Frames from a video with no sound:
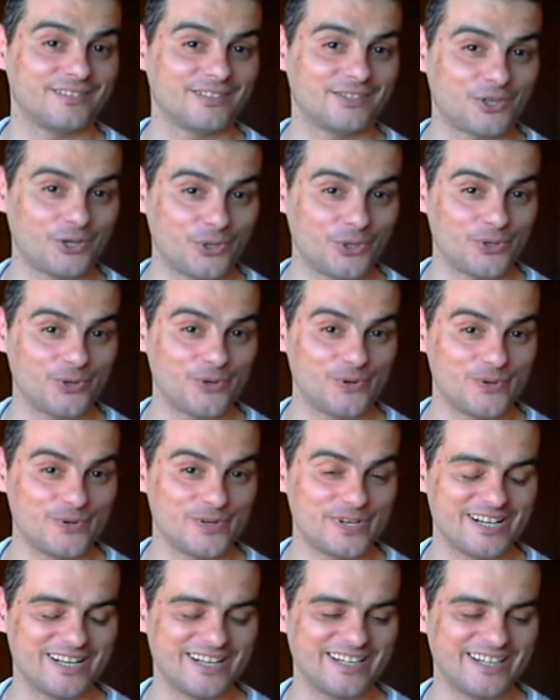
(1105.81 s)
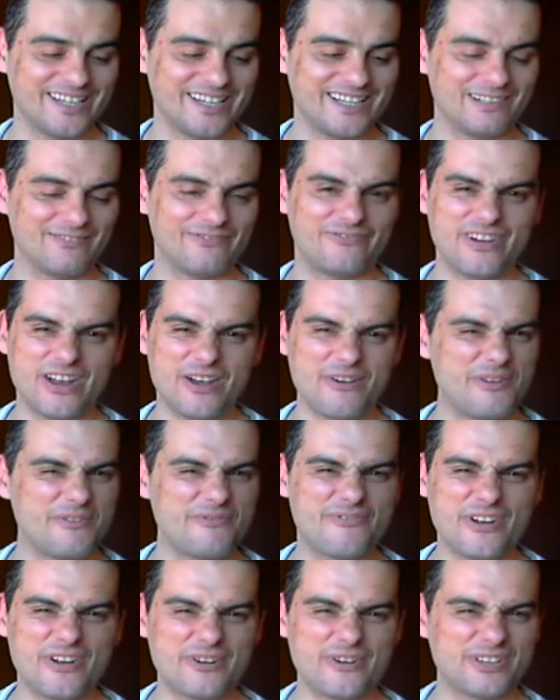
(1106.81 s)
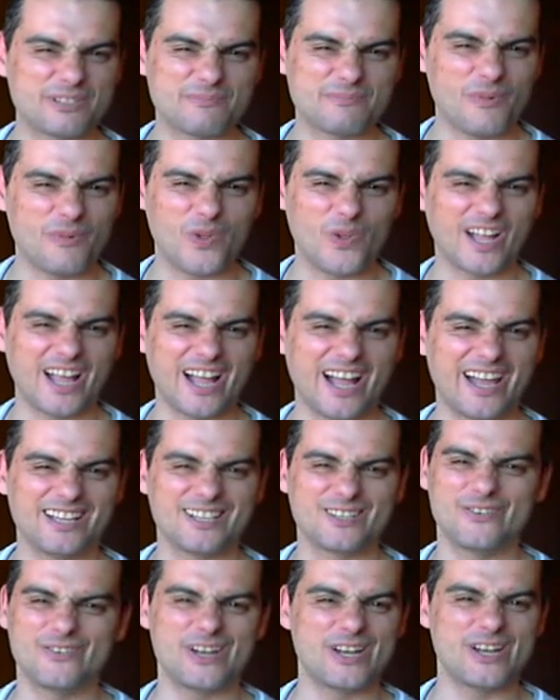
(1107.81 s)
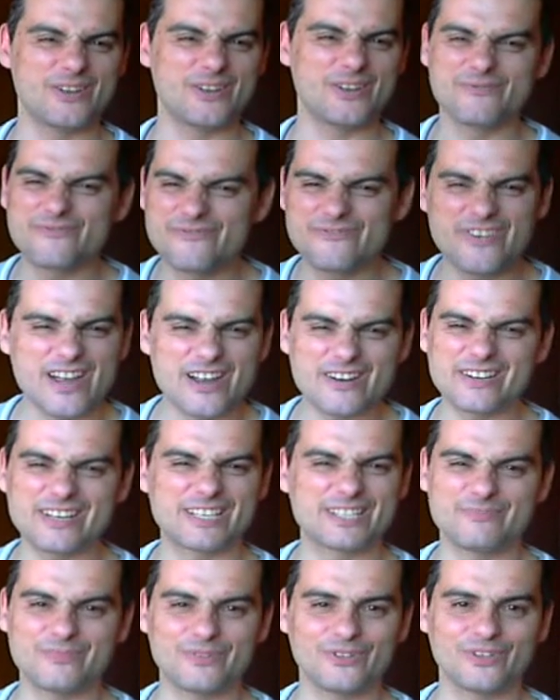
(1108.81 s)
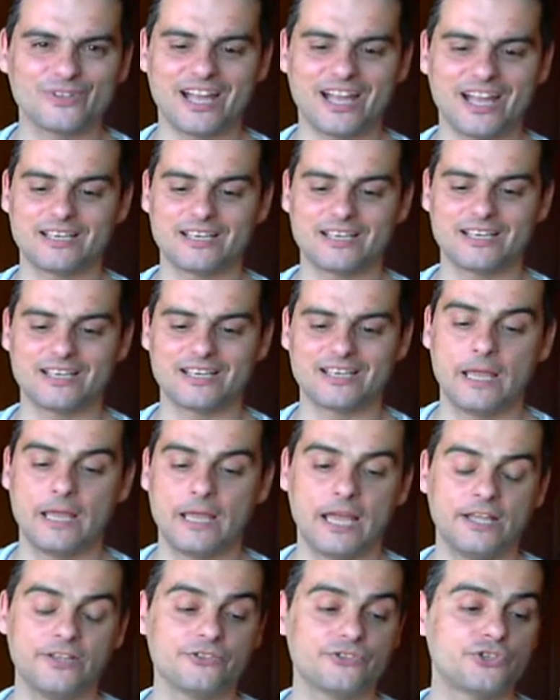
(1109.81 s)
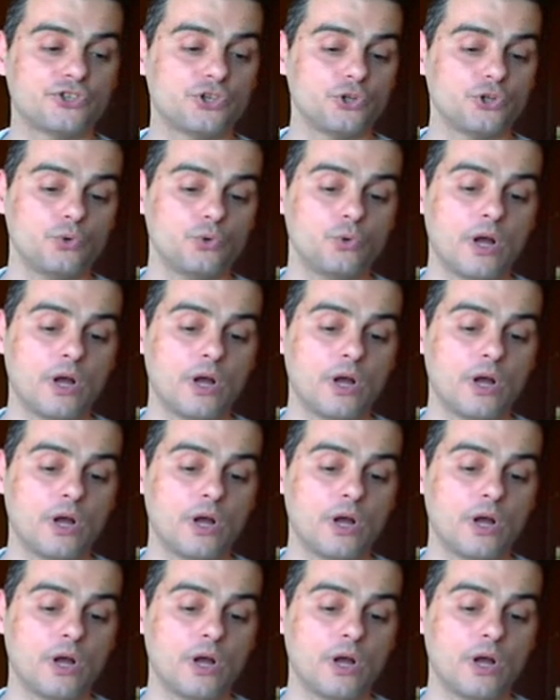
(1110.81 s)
crew, very, very small guys, very small guys, and 2